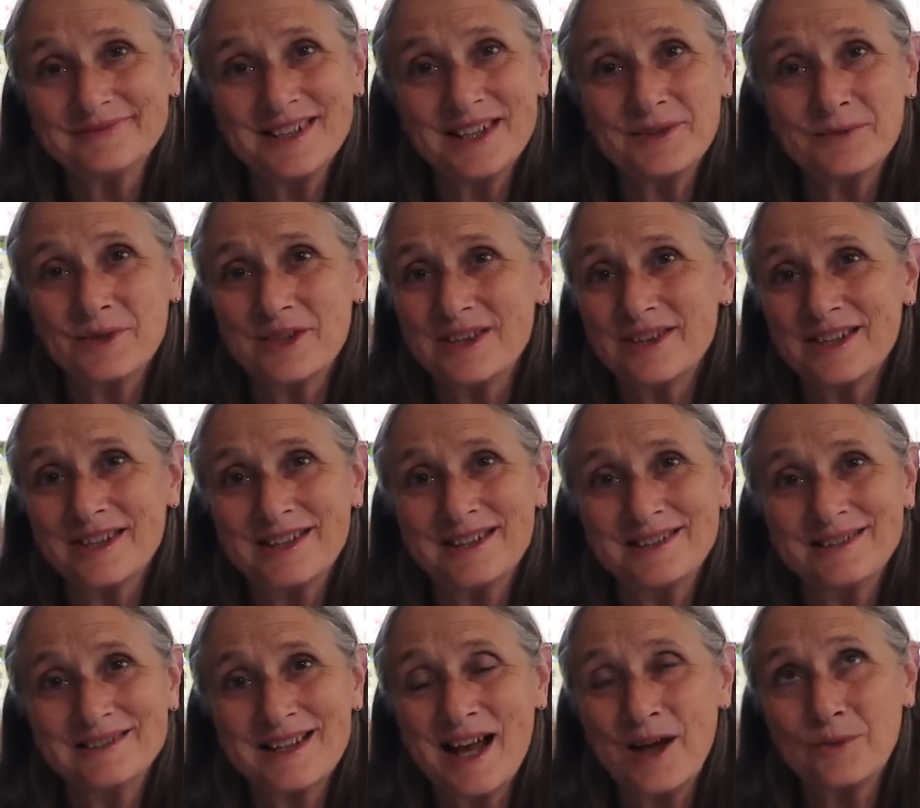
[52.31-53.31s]
in with
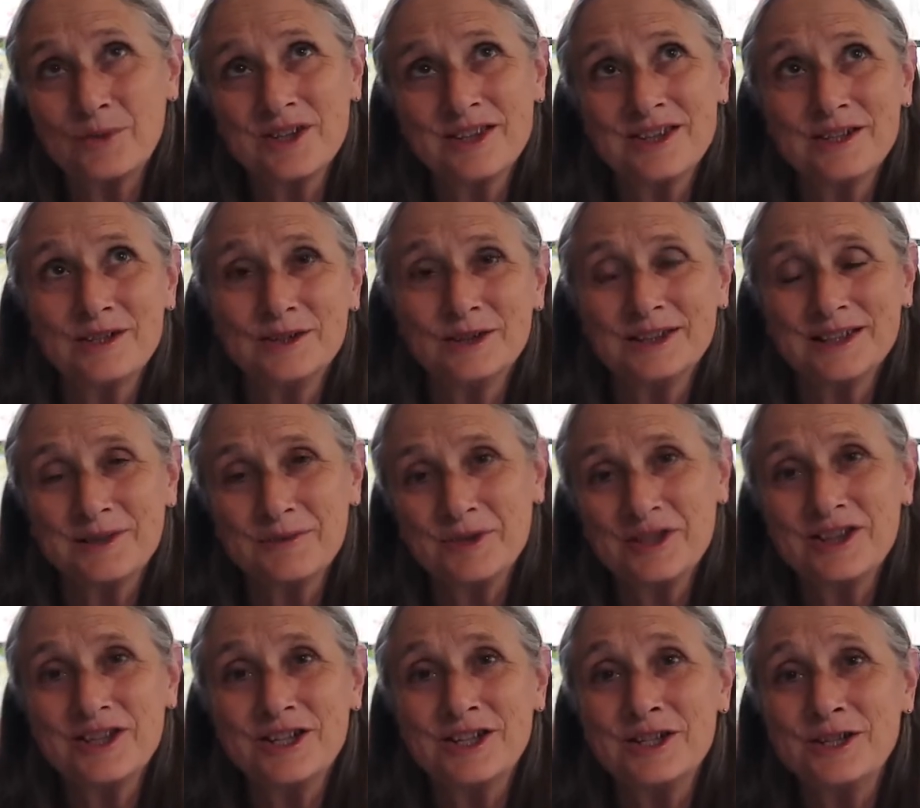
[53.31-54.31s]
the, out with the old, in
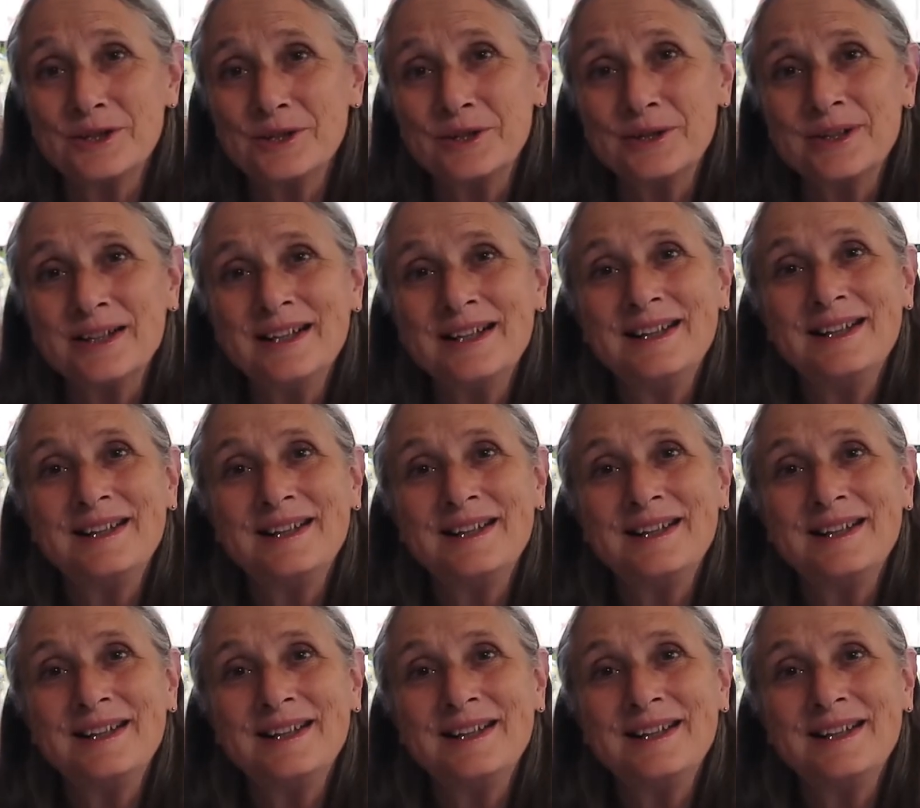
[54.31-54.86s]
with the new.